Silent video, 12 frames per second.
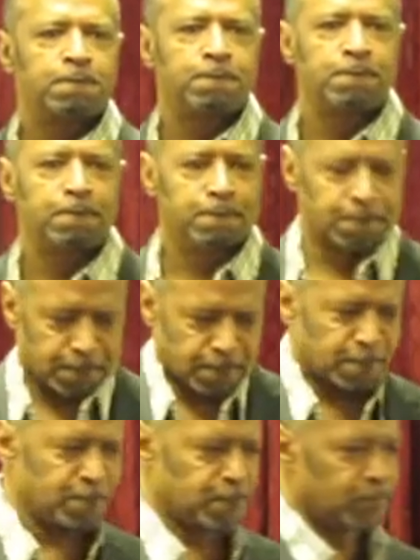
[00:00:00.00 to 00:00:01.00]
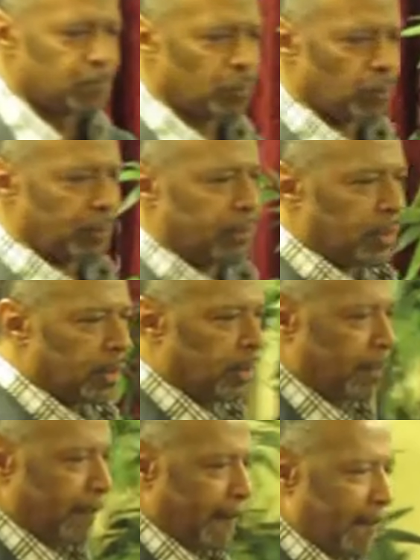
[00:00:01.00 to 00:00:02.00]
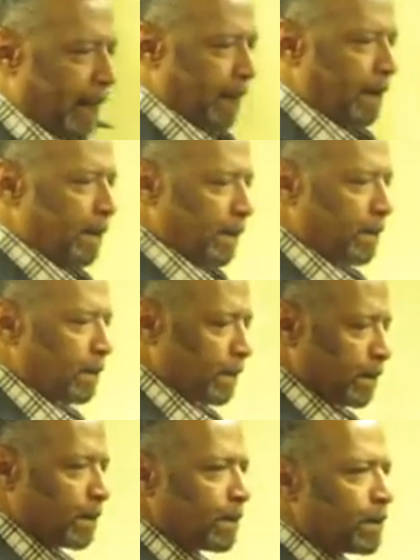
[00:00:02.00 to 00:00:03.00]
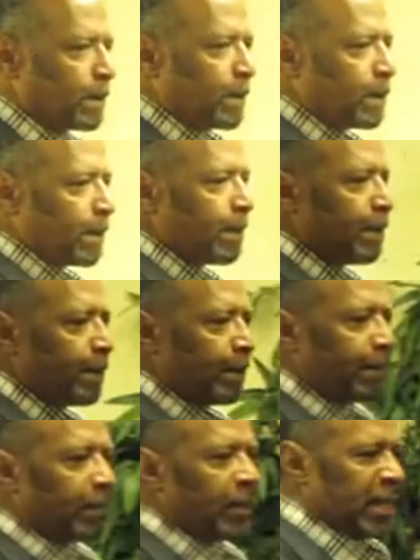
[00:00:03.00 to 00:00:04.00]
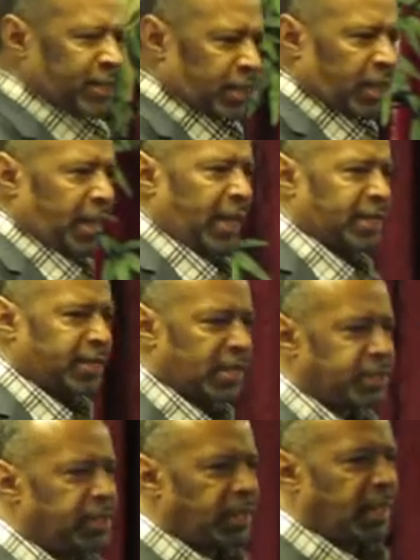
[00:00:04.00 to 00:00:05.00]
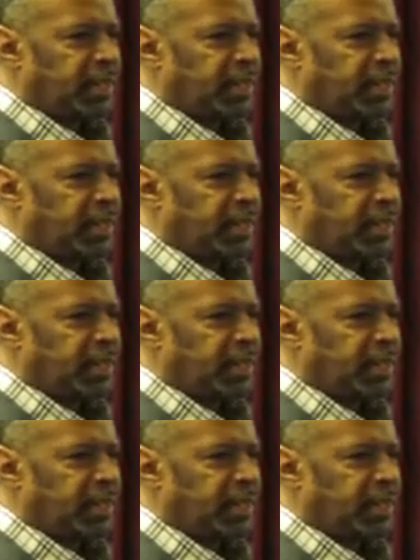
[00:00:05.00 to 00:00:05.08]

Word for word: him, mm-hmm. and that thou shouldest set thine heart upon him. Listen to this. Listen to